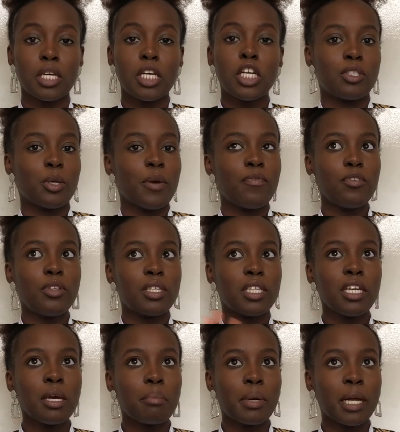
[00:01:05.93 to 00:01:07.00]
So if you
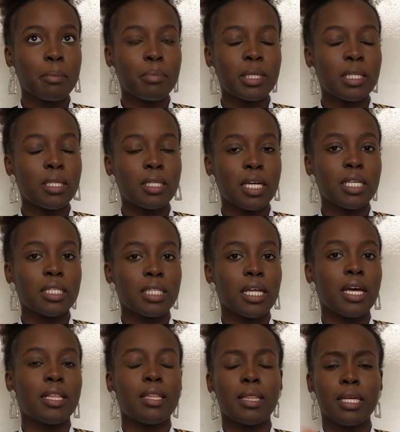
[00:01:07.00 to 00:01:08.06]
see a black business that is
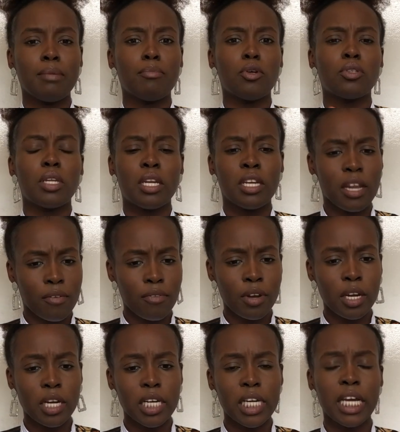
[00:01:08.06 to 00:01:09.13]
there, then they most
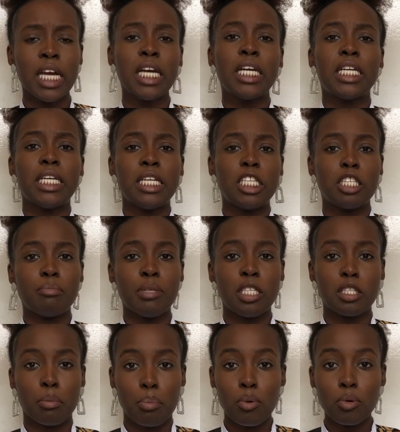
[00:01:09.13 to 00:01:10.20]
definitely need to be
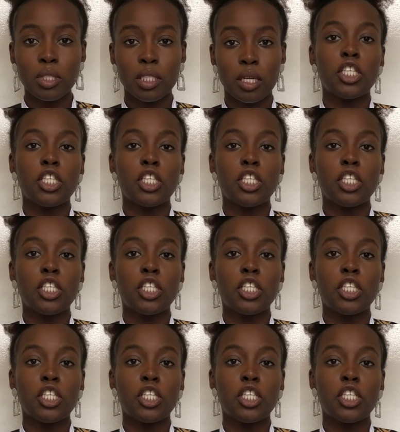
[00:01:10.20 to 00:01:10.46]
supported.